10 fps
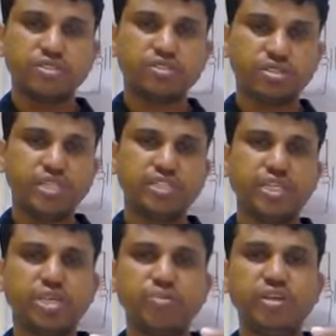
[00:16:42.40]
So that is
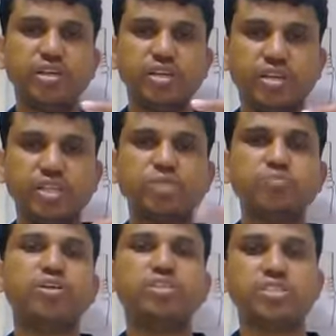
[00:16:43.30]
said to be
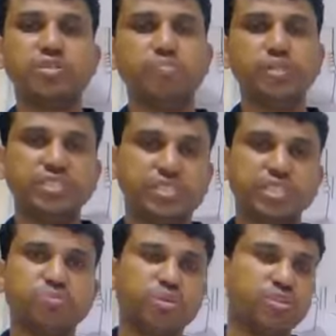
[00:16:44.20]
response, impulse
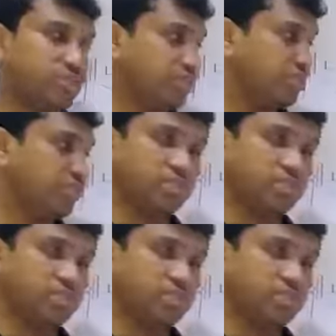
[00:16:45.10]
response.